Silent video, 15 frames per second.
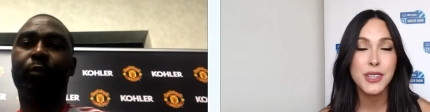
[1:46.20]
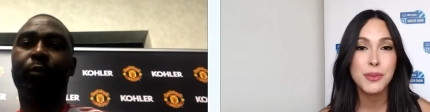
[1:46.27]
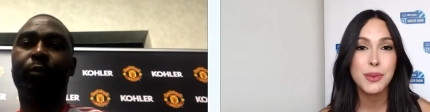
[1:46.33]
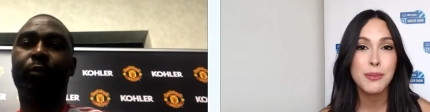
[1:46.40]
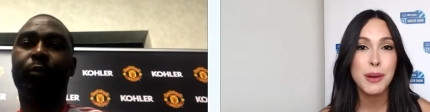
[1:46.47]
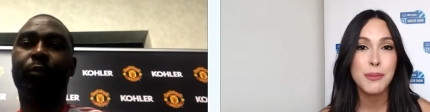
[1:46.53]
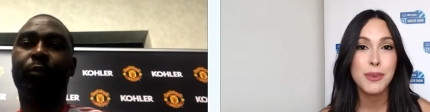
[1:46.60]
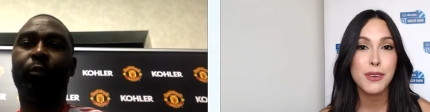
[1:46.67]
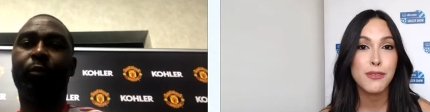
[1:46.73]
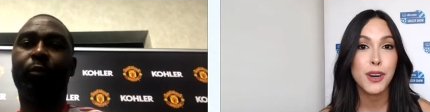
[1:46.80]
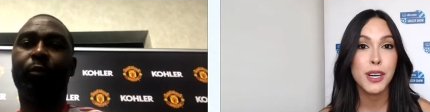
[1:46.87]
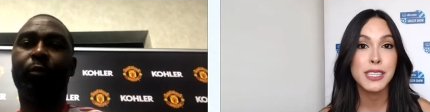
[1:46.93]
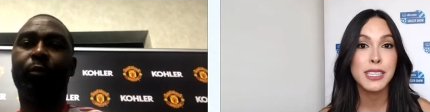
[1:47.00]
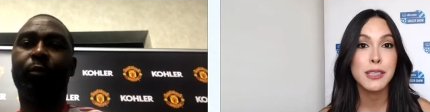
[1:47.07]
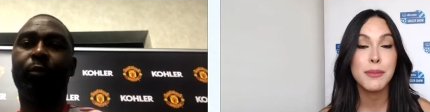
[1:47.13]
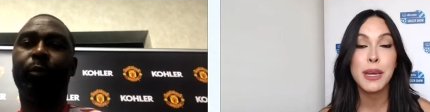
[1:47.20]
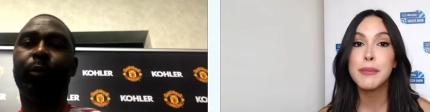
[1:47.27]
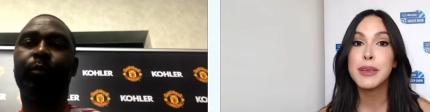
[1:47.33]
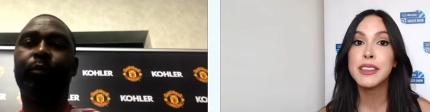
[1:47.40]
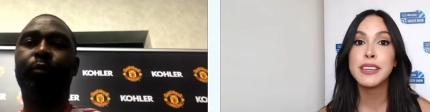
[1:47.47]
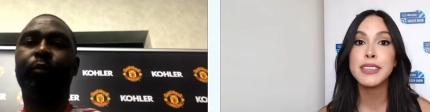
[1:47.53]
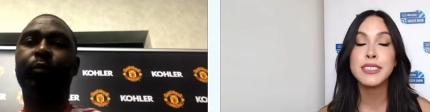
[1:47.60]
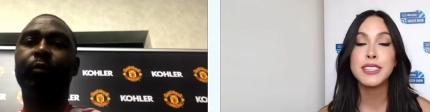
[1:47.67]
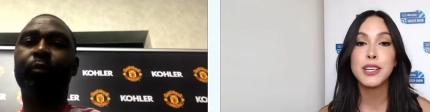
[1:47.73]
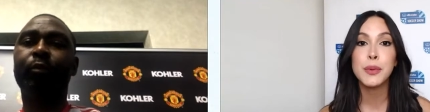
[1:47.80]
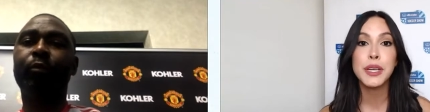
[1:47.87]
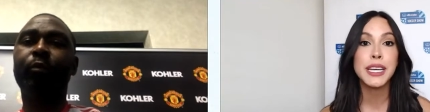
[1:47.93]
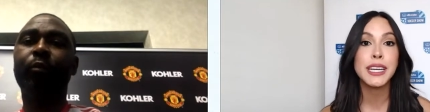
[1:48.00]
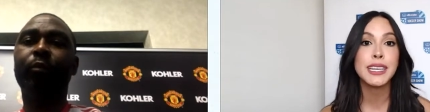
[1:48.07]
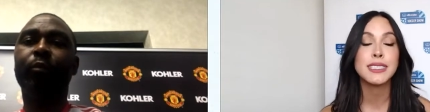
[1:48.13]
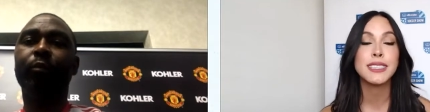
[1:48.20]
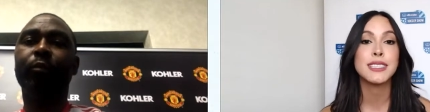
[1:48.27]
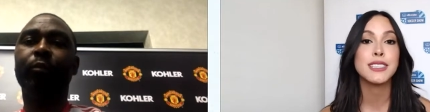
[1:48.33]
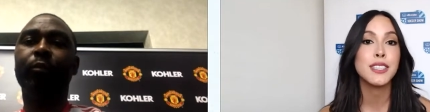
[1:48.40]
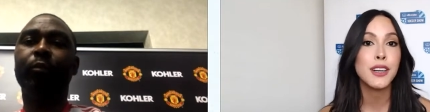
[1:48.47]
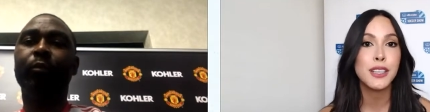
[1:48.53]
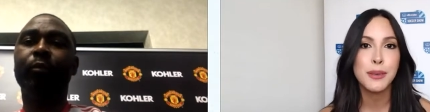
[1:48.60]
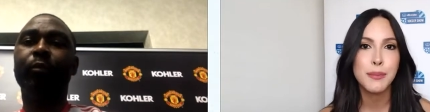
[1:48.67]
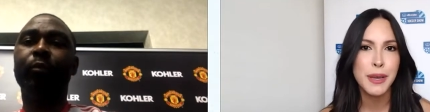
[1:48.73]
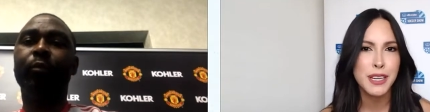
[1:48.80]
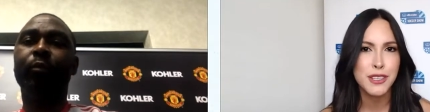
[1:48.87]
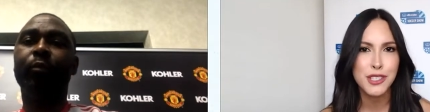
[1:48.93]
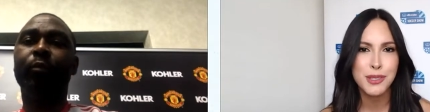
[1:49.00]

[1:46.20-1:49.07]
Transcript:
Speaker 1: remember fondly maybe things that we didn't get to see on the pitch